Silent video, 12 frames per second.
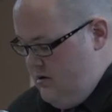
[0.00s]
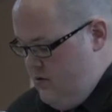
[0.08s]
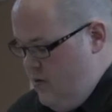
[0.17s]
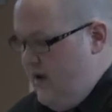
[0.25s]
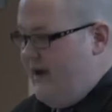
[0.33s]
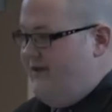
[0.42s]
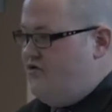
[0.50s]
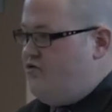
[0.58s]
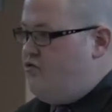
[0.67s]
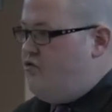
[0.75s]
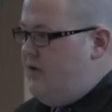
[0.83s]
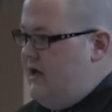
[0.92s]
what is
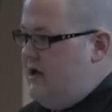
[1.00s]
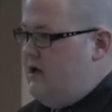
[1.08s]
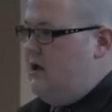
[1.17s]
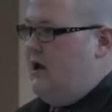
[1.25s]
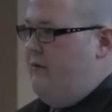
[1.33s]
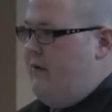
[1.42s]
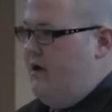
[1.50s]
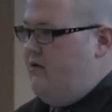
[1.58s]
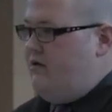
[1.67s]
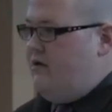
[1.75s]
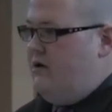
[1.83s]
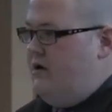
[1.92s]
real
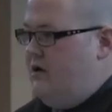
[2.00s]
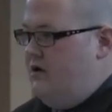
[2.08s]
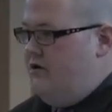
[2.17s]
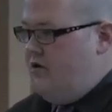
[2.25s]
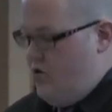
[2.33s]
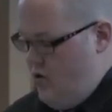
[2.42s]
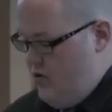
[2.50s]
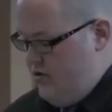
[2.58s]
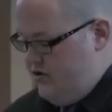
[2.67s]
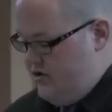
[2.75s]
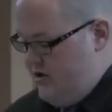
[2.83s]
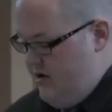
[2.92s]
about the
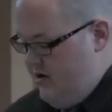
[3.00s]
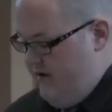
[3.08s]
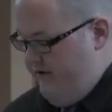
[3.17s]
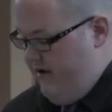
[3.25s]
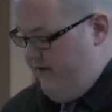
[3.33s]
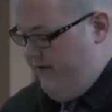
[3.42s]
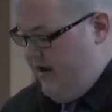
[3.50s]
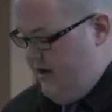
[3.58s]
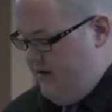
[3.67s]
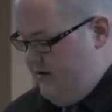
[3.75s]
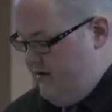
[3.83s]
cornerstone of our faith,